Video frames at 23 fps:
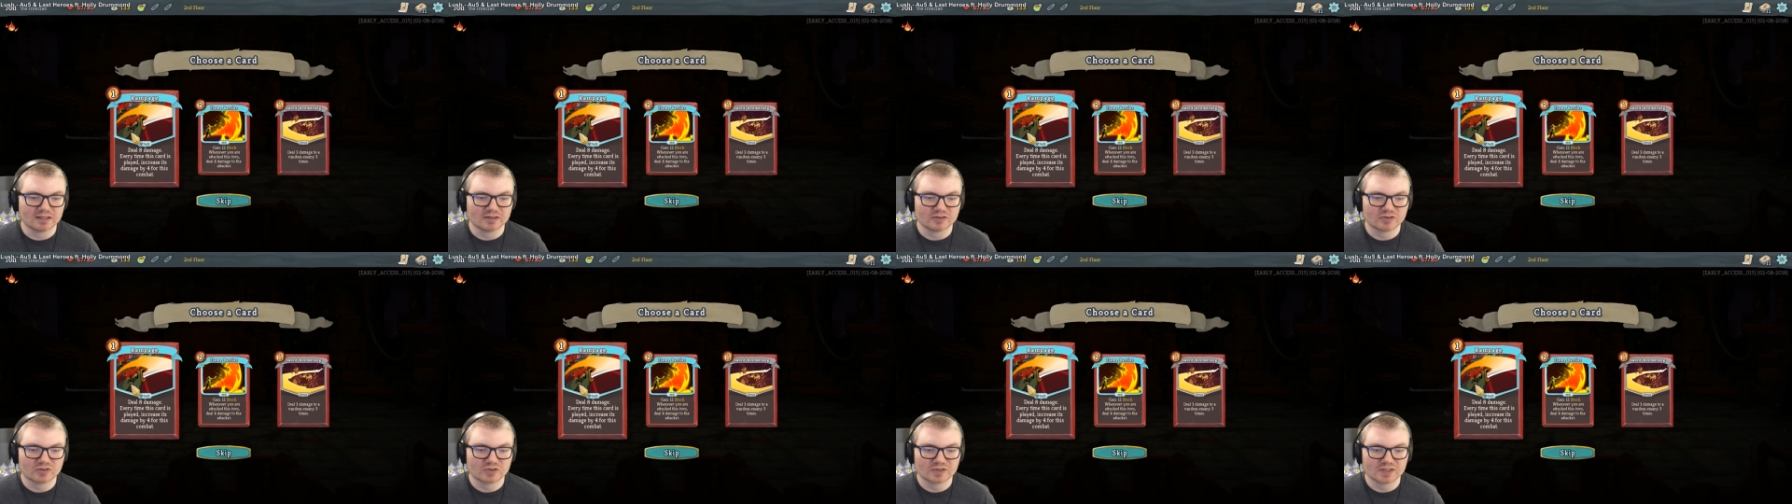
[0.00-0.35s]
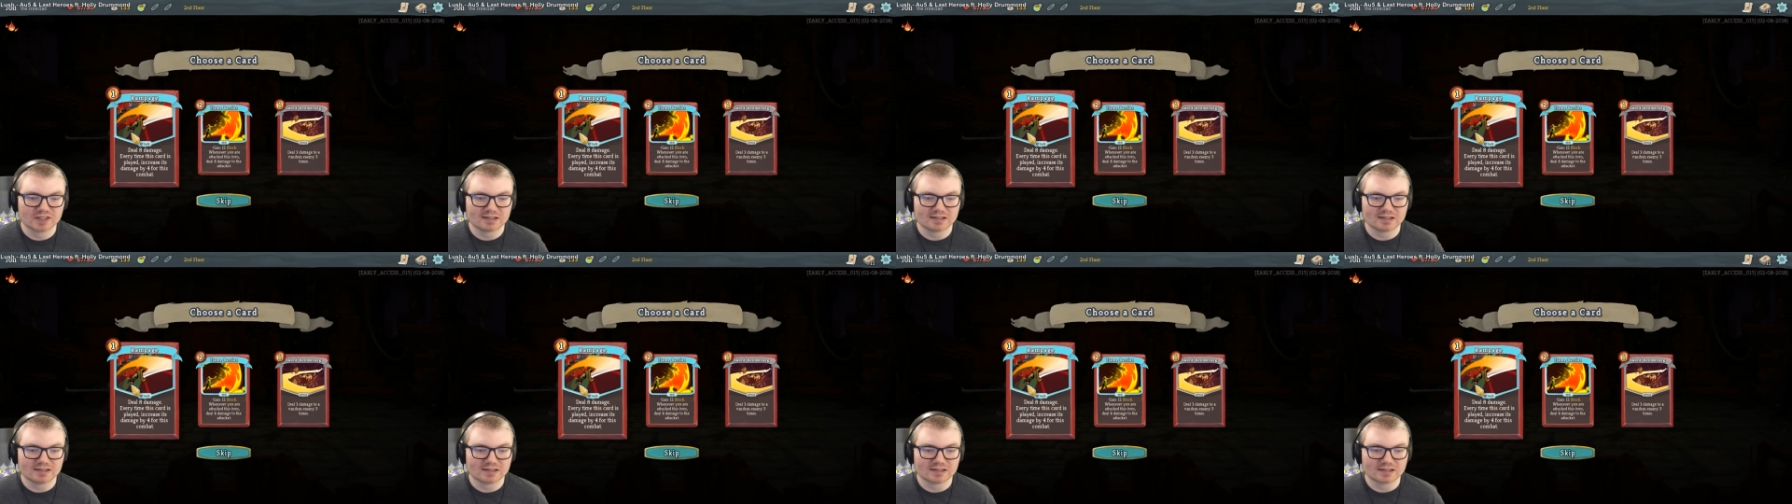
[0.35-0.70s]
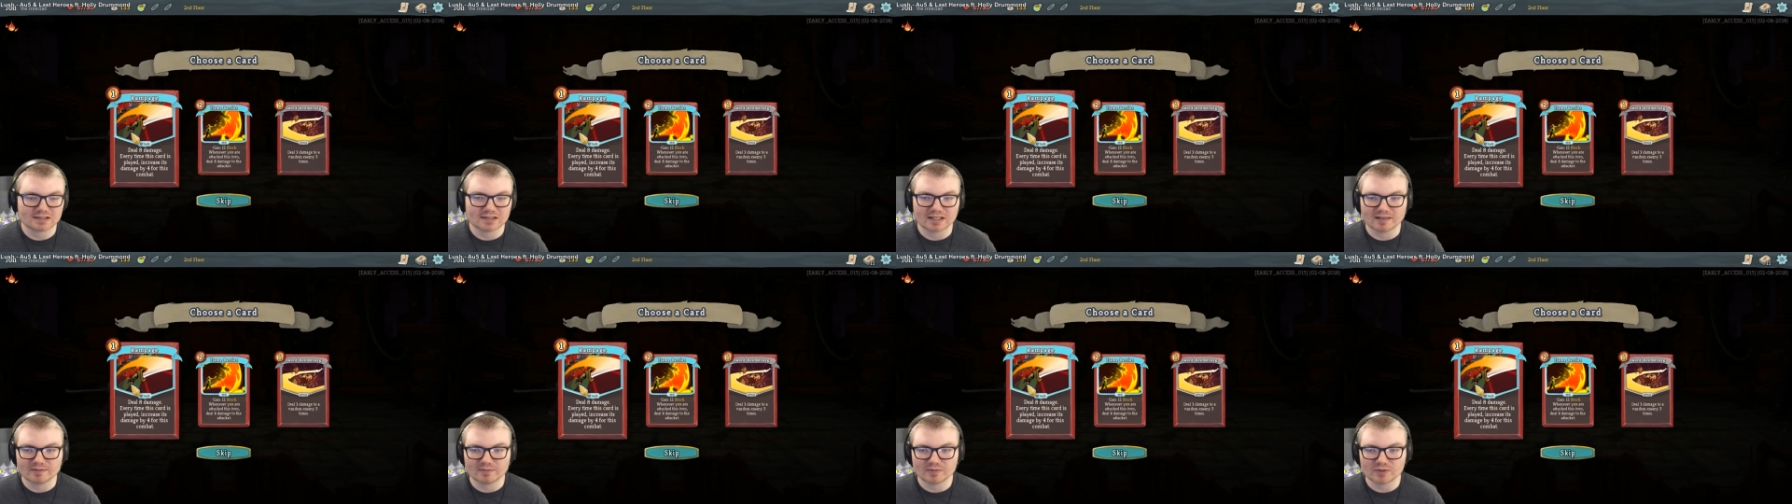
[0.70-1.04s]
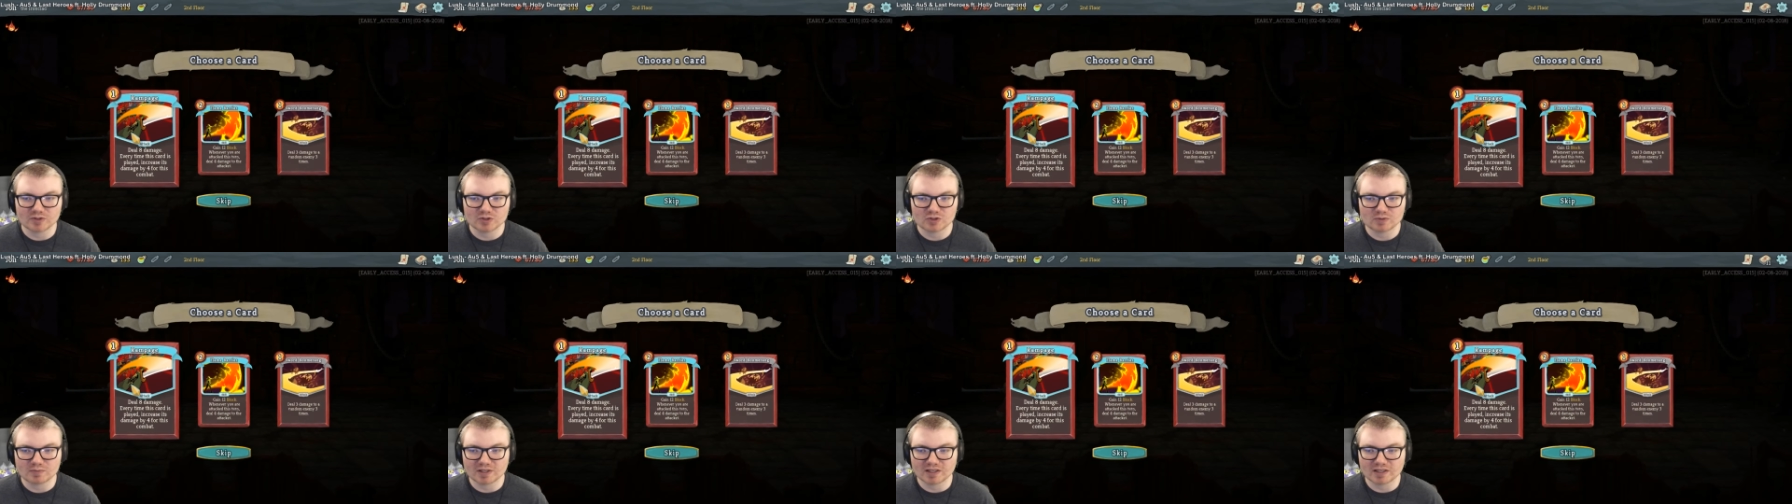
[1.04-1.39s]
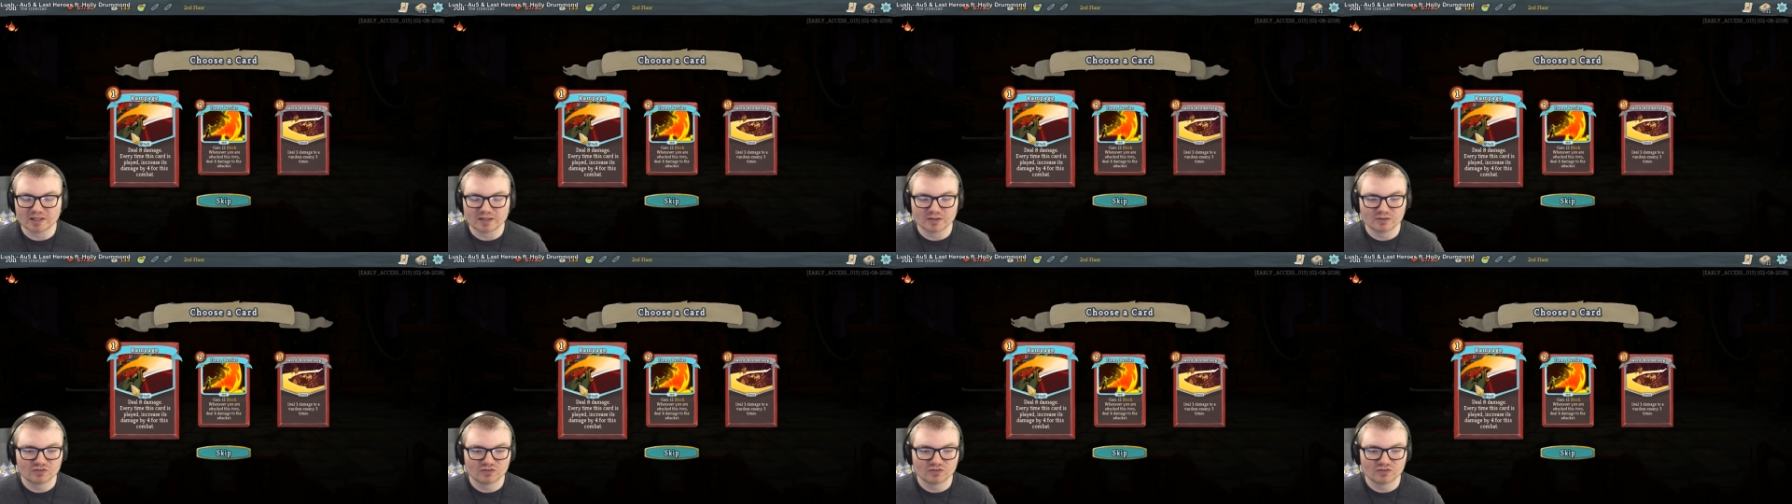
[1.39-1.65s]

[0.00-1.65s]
increase its damage by